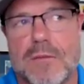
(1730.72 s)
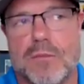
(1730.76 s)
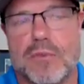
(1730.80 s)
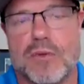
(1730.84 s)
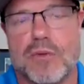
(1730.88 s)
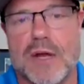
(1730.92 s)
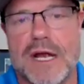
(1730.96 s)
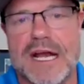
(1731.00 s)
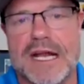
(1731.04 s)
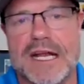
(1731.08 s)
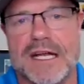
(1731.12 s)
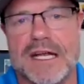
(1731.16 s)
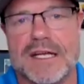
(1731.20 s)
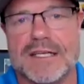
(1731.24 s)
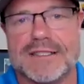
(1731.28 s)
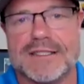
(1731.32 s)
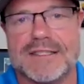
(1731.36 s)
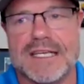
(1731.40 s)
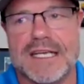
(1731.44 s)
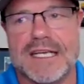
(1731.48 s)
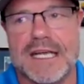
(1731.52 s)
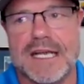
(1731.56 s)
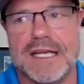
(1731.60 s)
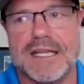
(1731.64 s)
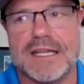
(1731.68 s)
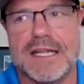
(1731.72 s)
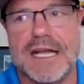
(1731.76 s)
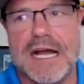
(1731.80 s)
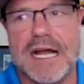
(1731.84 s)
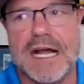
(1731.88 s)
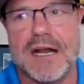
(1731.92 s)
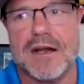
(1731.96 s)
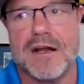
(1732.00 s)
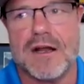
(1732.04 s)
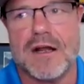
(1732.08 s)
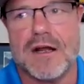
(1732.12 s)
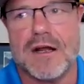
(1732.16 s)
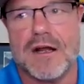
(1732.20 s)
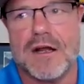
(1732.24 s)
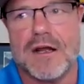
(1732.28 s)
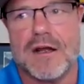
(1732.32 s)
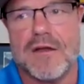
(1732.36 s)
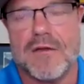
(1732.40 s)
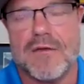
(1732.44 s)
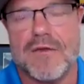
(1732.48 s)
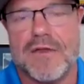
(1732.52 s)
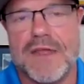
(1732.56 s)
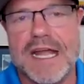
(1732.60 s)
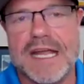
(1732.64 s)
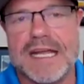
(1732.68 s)
planting a seed that
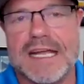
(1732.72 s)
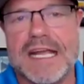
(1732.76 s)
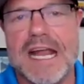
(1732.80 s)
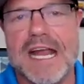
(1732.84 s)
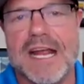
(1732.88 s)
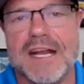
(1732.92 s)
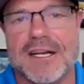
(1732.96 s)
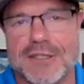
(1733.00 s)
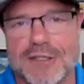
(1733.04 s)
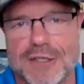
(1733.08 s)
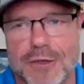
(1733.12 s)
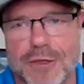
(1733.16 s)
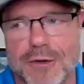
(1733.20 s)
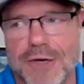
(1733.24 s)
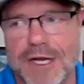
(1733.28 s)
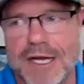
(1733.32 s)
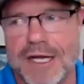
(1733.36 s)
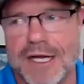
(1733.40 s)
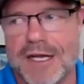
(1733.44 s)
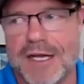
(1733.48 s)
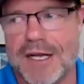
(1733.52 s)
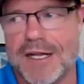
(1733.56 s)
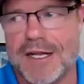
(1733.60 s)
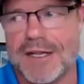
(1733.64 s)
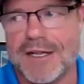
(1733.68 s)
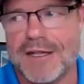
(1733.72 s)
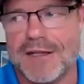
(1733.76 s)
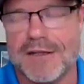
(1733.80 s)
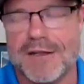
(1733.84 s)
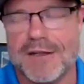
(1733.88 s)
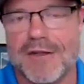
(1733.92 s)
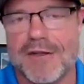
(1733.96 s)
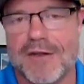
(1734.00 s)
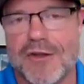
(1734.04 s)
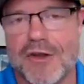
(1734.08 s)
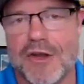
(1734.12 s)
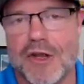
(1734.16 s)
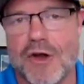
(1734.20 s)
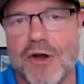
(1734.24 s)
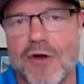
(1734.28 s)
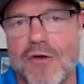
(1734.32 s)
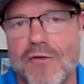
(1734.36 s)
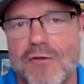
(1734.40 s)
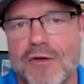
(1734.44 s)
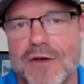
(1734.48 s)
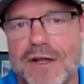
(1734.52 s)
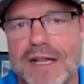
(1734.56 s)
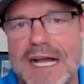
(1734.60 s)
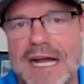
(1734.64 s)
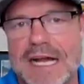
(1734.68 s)
they can do it, and
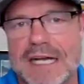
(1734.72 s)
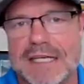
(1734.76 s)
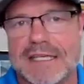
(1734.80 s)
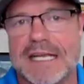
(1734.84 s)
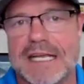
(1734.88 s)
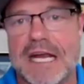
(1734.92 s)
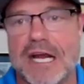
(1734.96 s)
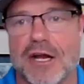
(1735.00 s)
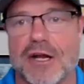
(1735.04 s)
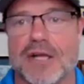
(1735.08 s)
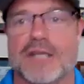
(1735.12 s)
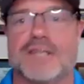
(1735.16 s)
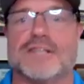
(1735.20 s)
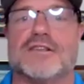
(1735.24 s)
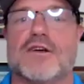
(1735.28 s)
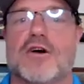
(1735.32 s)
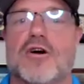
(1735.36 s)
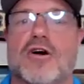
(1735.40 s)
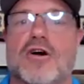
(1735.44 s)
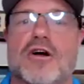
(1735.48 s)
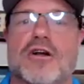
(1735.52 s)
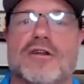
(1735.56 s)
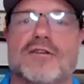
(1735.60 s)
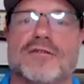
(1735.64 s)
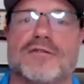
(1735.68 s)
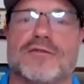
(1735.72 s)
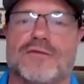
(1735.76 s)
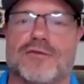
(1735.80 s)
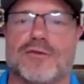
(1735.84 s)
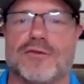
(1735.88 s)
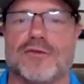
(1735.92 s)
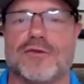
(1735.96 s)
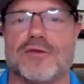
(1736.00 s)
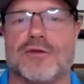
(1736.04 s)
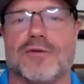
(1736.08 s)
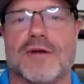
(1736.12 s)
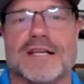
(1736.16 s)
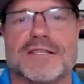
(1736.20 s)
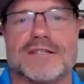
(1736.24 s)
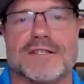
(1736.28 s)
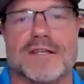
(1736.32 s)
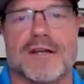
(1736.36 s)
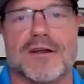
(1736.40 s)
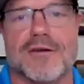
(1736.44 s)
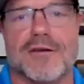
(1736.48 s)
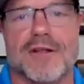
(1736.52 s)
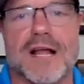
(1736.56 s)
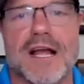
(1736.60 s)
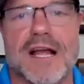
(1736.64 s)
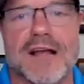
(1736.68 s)
hopefully that carries on through the rest of
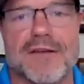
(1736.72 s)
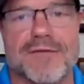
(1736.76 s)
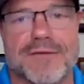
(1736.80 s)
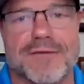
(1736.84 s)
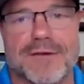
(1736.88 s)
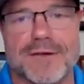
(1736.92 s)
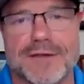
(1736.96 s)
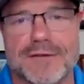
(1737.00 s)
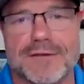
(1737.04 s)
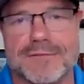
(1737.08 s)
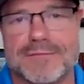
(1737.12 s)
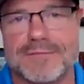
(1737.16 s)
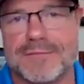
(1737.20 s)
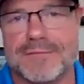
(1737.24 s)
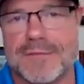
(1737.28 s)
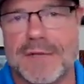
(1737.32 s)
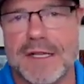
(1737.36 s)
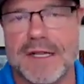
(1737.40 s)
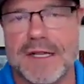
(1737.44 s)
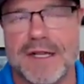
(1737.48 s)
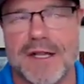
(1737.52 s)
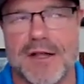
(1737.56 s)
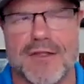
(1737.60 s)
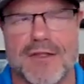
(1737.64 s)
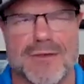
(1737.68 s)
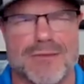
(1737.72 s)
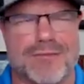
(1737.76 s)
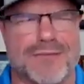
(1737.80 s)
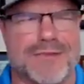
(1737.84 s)
their life, and the